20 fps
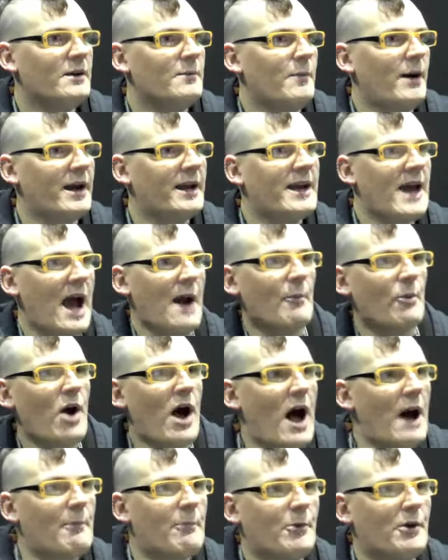my camera
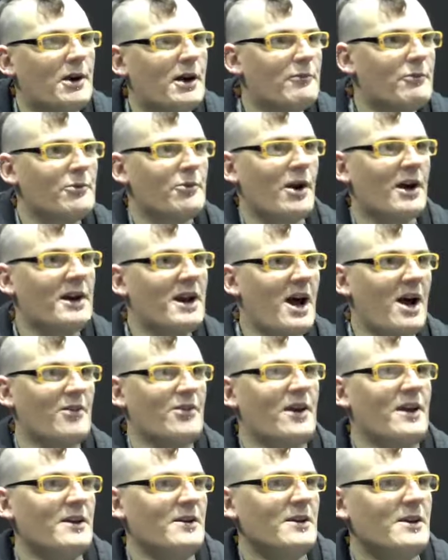app, whatever, right now
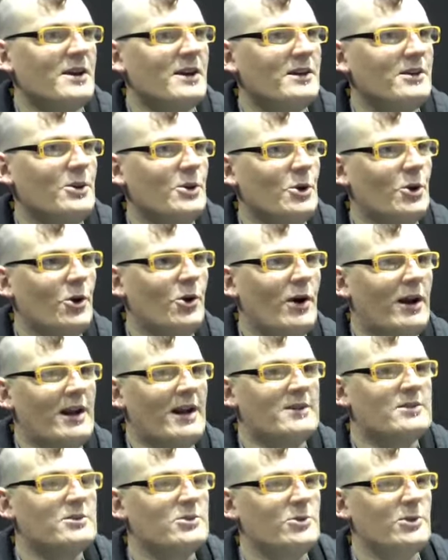that, you know,
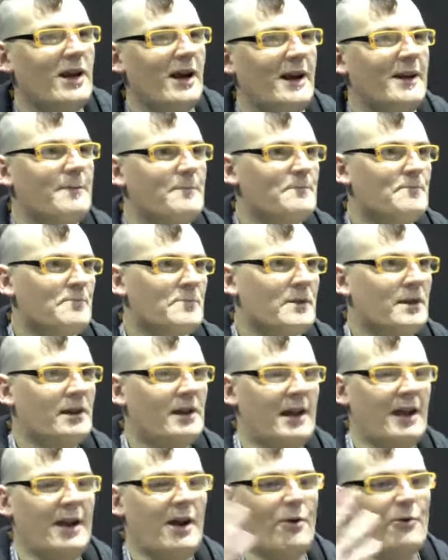lets you like
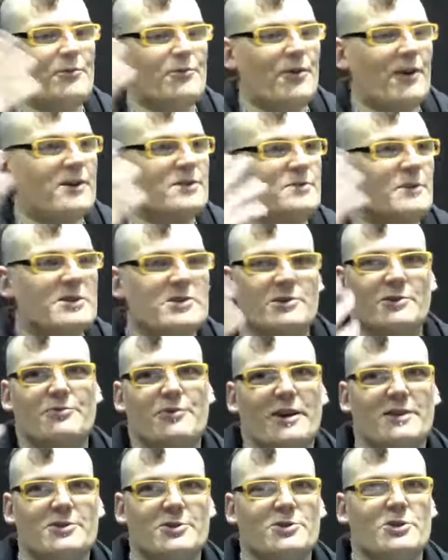layer special
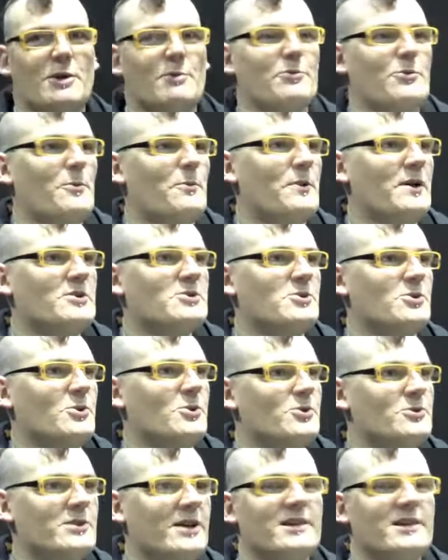effects on top of your pictures.